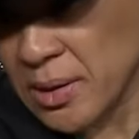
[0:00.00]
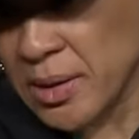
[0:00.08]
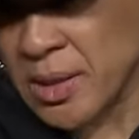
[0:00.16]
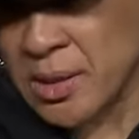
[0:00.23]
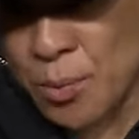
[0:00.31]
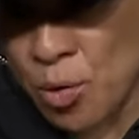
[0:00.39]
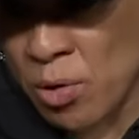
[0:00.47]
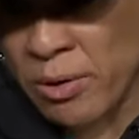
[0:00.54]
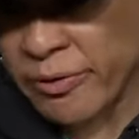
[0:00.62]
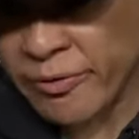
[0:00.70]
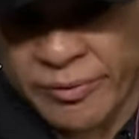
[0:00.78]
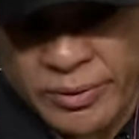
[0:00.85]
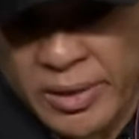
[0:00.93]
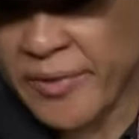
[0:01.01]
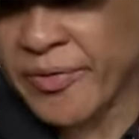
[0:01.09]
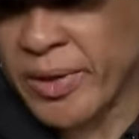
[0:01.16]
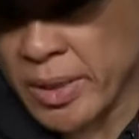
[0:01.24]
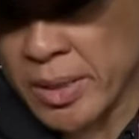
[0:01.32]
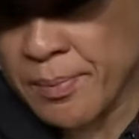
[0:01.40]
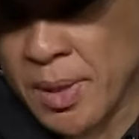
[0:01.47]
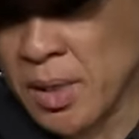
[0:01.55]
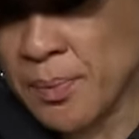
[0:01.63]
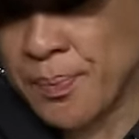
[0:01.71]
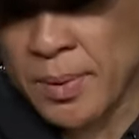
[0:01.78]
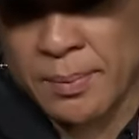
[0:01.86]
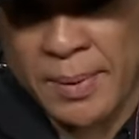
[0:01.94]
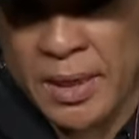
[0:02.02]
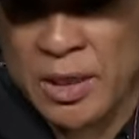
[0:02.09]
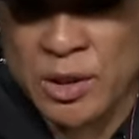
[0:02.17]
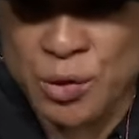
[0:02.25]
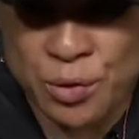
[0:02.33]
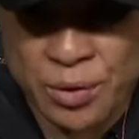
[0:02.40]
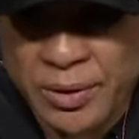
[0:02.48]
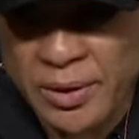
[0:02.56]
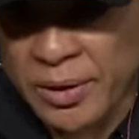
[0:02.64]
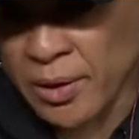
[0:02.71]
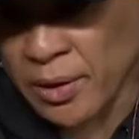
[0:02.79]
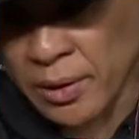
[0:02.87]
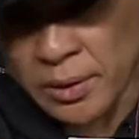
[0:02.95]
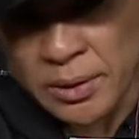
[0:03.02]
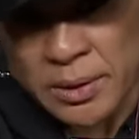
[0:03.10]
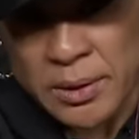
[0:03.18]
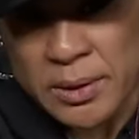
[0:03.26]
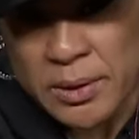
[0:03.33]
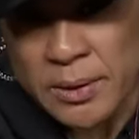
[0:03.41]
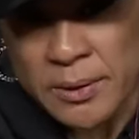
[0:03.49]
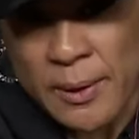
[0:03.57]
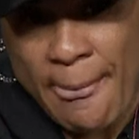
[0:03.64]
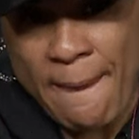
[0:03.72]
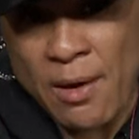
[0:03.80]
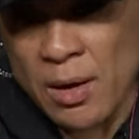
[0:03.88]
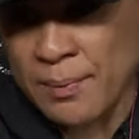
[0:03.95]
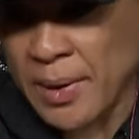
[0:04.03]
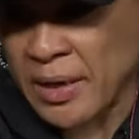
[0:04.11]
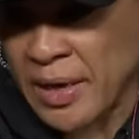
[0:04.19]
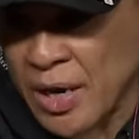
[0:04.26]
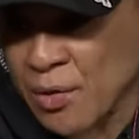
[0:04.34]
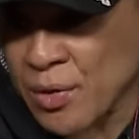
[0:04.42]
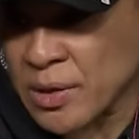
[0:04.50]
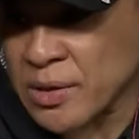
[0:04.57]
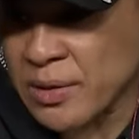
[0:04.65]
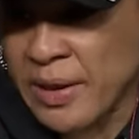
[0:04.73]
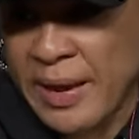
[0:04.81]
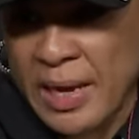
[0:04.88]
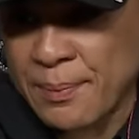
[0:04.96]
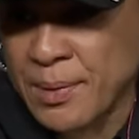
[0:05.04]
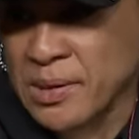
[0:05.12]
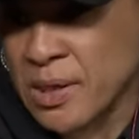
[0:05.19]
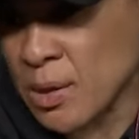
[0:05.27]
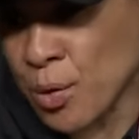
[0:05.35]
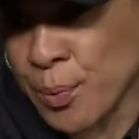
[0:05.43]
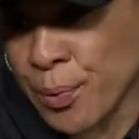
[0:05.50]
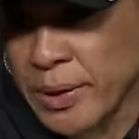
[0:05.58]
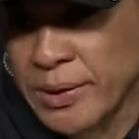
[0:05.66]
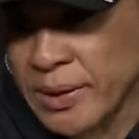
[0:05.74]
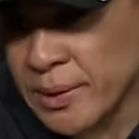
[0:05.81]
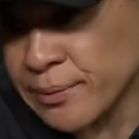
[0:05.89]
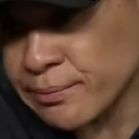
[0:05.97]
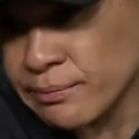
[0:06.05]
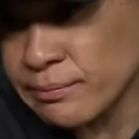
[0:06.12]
It's more of lifting them up and making sure that they're adhering to the habits that we're preaching.